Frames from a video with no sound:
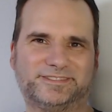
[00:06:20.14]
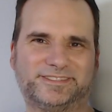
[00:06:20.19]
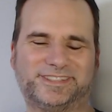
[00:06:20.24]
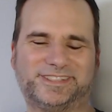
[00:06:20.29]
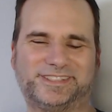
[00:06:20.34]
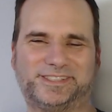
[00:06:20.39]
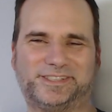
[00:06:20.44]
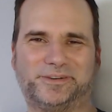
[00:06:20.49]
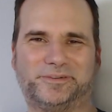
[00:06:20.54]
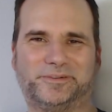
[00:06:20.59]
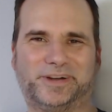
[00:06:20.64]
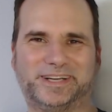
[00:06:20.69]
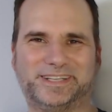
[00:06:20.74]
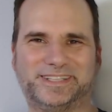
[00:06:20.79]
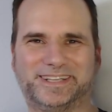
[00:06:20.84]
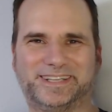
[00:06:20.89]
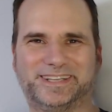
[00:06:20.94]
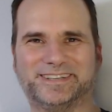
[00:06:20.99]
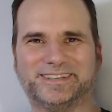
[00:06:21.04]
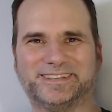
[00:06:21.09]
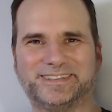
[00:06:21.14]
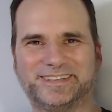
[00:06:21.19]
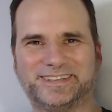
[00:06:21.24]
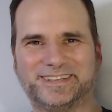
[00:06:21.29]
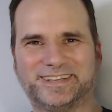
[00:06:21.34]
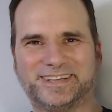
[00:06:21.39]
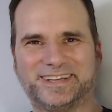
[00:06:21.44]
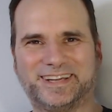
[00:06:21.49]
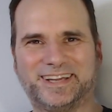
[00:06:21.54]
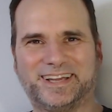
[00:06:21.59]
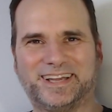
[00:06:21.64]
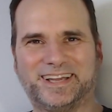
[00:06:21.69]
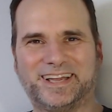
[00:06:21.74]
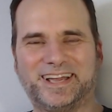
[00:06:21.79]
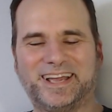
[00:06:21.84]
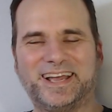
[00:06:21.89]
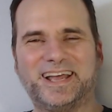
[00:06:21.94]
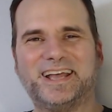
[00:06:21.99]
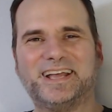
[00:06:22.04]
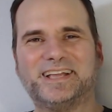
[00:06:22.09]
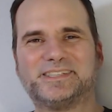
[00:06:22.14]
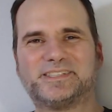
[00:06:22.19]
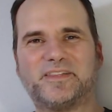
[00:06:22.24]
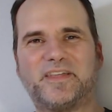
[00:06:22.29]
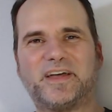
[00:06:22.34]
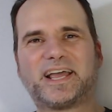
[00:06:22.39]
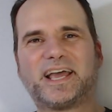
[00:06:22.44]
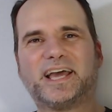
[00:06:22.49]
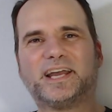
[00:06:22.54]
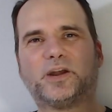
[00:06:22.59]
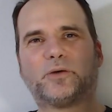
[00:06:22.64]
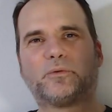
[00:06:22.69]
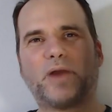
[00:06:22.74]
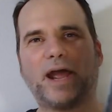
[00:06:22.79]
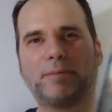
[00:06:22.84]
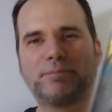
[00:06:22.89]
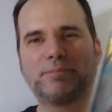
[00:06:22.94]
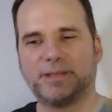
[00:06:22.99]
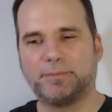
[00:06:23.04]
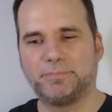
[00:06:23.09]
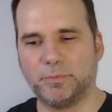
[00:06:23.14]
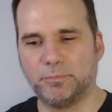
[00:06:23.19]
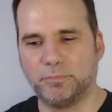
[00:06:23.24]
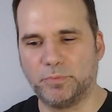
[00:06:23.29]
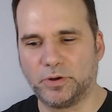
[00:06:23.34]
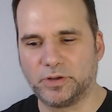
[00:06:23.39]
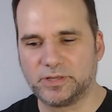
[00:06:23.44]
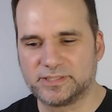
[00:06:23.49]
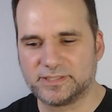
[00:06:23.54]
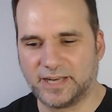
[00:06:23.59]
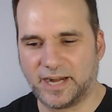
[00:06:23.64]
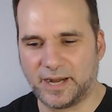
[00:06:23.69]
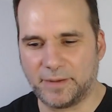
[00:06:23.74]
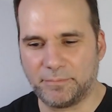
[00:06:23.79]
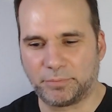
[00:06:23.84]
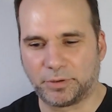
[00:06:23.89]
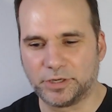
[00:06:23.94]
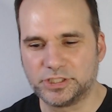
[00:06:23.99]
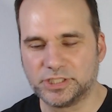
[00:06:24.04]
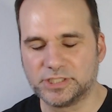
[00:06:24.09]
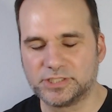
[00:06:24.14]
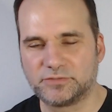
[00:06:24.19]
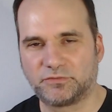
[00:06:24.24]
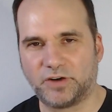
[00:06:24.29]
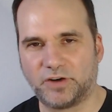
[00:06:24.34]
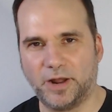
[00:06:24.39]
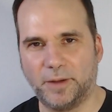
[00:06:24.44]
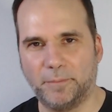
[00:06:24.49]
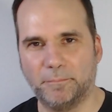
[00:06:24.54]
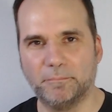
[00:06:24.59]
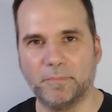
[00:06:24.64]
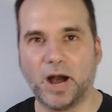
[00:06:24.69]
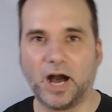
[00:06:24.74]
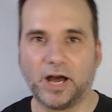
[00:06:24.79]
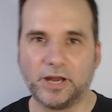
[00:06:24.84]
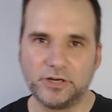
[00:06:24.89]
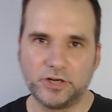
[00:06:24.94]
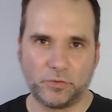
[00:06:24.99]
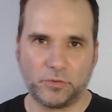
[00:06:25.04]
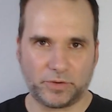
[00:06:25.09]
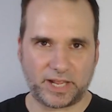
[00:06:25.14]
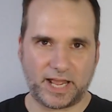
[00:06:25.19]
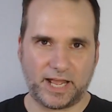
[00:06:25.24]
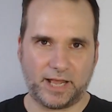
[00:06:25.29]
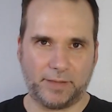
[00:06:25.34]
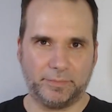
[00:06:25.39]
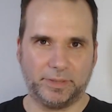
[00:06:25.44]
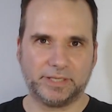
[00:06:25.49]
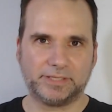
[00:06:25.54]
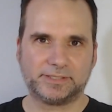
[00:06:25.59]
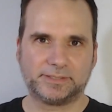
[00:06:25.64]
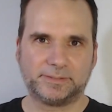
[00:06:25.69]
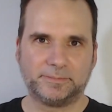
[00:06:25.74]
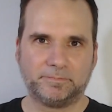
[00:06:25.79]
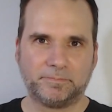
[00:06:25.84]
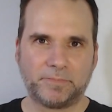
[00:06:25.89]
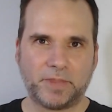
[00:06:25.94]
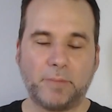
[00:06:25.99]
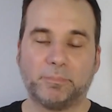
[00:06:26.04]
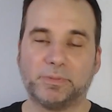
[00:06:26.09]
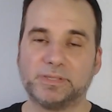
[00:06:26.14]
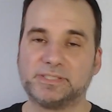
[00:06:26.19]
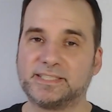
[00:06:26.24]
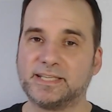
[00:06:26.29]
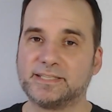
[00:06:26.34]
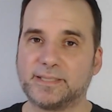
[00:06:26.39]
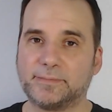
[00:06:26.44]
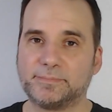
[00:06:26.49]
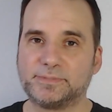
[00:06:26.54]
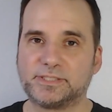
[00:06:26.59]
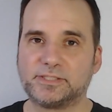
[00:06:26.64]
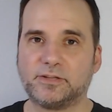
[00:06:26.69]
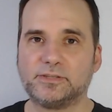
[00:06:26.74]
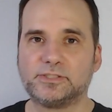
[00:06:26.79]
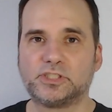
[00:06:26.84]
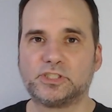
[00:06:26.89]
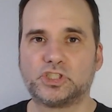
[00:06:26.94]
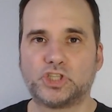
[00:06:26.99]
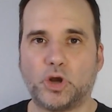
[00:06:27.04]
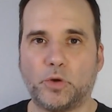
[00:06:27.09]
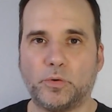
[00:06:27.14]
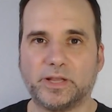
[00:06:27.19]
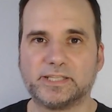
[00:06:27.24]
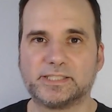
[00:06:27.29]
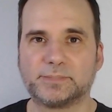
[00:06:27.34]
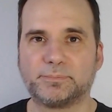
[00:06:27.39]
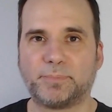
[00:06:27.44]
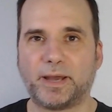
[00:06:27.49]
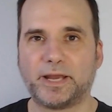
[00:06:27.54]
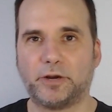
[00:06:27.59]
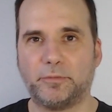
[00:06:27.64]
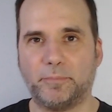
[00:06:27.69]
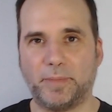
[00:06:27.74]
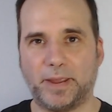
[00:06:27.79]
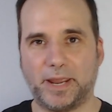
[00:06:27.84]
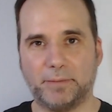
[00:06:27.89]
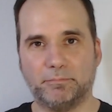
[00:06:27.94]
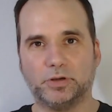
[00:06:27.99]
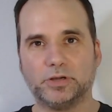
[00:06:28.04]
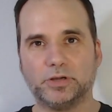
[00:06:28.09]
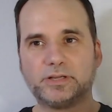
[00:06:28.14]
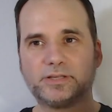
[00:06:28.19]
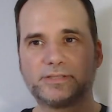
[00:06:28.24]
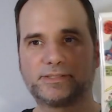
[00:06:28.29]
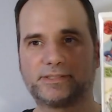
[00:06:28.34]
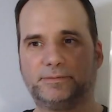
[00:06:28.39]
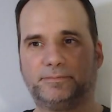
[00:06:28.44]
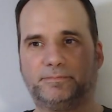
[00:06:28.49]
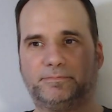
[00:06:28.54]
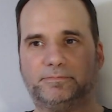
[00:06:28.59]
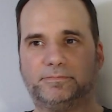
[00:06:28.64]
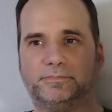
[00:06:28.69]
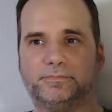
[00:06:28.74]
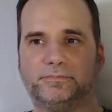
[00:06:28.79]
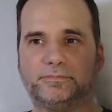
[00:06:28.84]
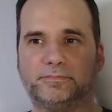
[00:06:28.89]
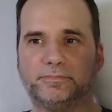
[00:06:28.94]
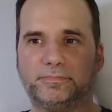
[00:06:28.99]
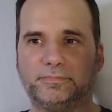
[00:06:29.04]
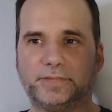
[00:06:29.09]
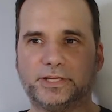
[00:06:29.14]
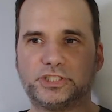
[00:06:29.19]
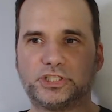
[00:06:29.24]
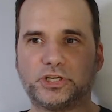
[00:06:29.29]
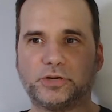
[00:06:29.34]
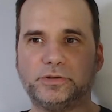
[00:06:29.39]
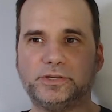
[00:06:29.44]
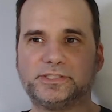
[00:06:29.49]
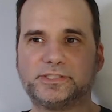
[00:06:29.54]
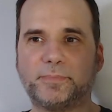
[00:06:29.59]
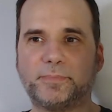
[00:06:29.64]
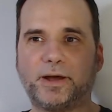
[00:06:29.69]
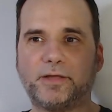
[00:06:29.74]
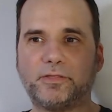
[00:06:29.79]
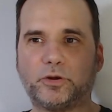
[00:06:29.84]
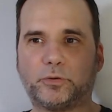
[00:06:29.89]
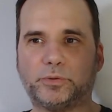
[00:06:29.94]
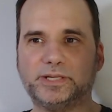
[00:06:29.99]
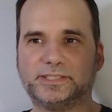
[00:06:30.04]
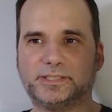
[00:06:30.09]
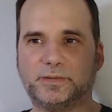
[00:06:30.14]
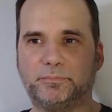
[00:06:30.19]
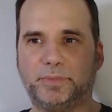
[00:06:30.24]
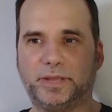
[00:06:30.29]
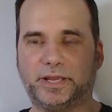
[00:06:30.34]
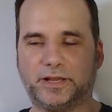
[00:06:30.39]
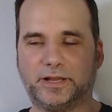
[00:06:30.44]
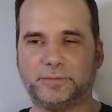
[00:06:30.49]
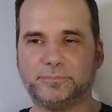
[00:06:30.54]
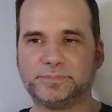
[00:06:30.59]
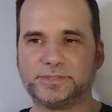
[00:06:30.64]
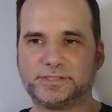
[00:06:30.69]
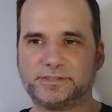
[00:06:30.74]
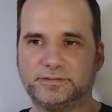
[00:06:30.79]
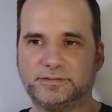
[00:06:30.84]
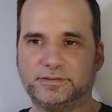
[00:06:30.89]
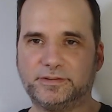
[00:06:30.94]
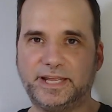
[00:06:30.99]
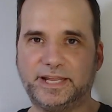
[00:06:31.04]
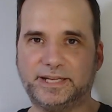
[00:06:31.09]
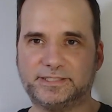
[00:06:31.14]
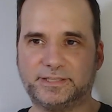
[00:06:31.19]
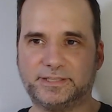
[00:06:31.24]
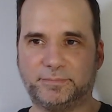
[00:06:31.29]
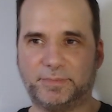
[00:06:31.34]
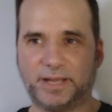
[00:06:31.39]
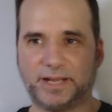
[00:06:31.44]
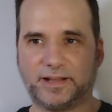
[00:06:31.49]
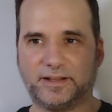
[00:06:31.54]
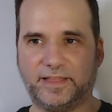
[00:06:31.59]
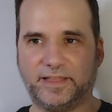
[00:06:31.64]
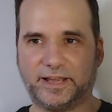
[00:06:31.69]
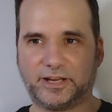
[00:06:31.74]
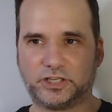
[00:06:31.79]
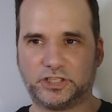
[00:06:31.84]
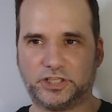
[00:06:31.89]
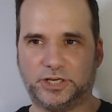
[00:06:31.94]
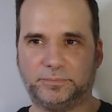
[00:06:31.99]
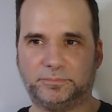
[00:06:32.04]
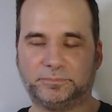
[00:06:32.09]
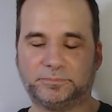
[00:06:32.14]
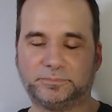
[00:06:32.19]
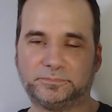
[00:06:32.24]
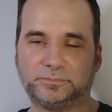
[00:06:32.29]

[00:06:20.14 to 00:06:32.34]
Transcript: So I did. So that kind of wraps up the books that I purchased from Unknown Comics. But since I'm still showing Spider-Man books, let's show you some other recent pickups into my collection.